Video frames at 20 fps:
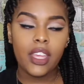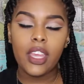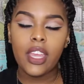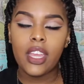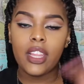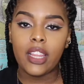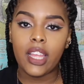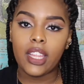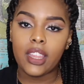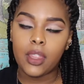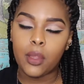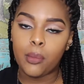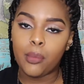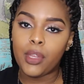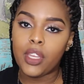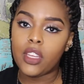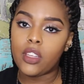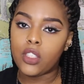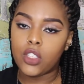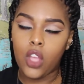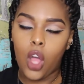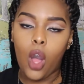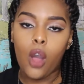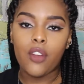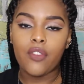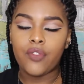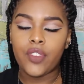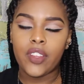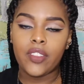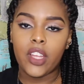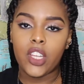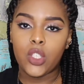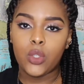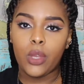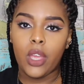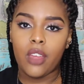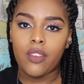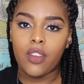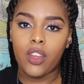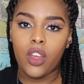get like the big tall fan that
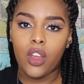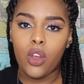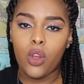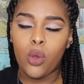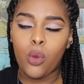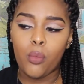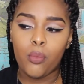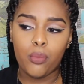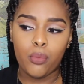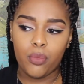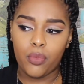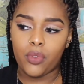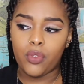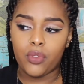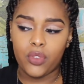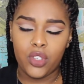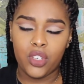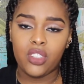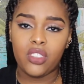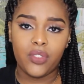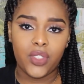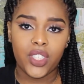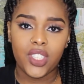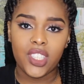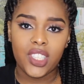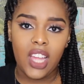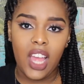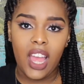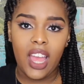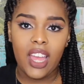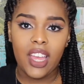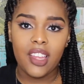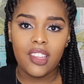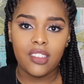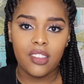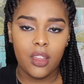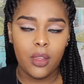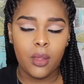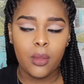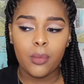you have at home just for size.
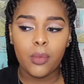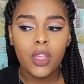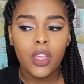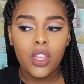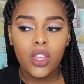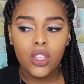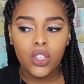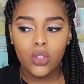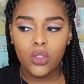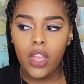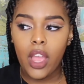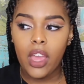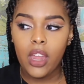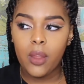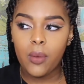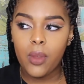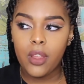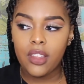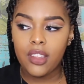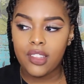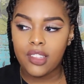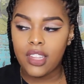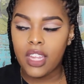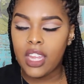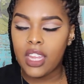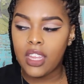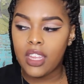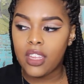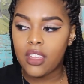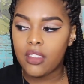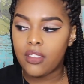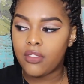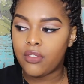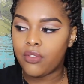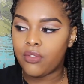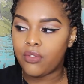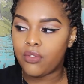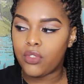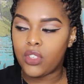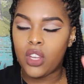You kind of want to save,
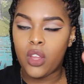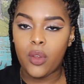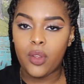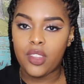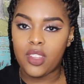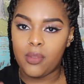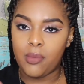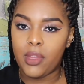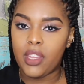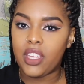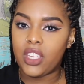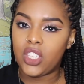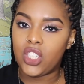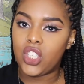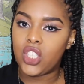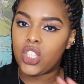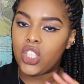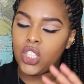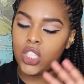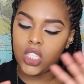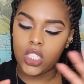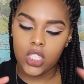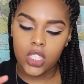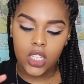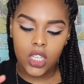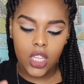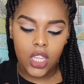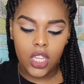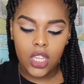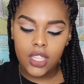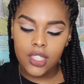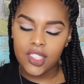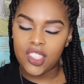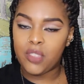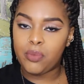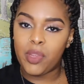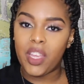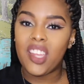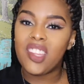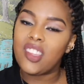you know, as much
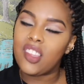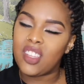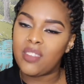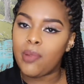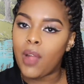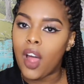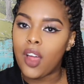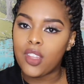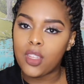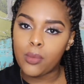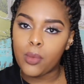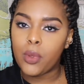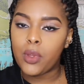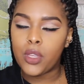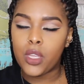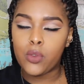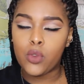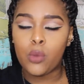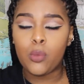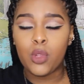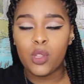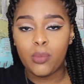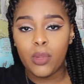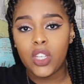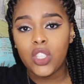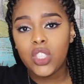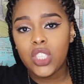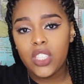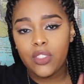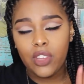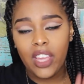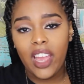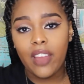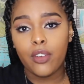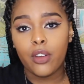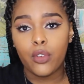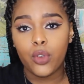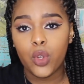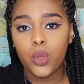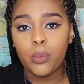space as possible in your room, especially if you have
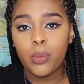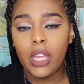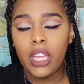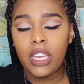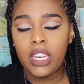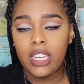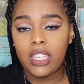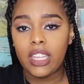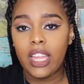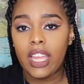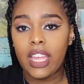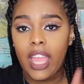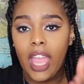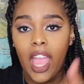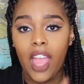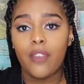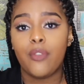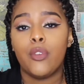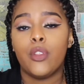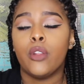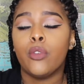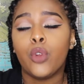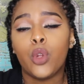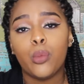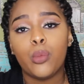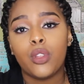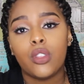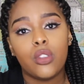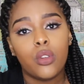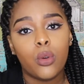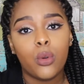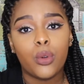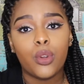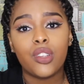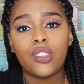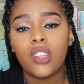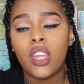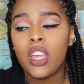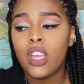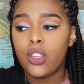a roommate and like half of the room is
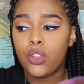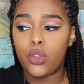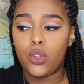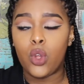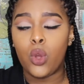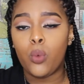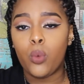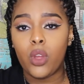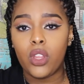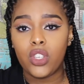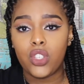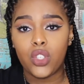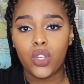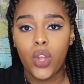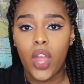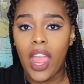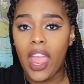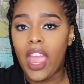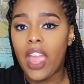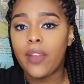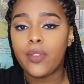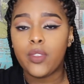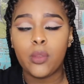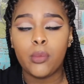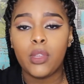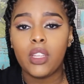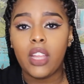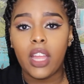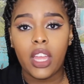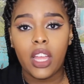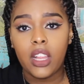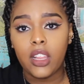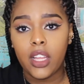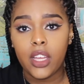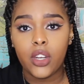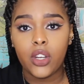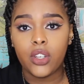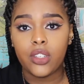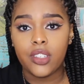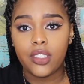yours. You don't want your half to be like
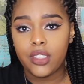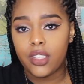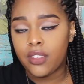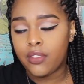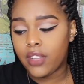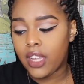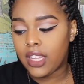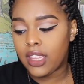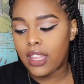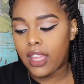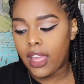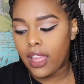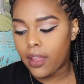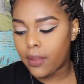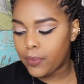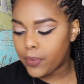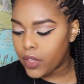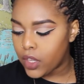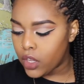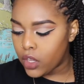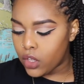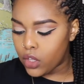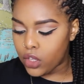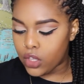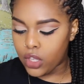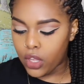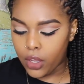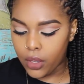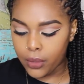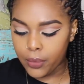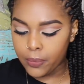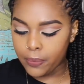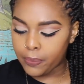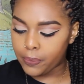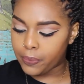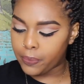cluttered and stuff like that. So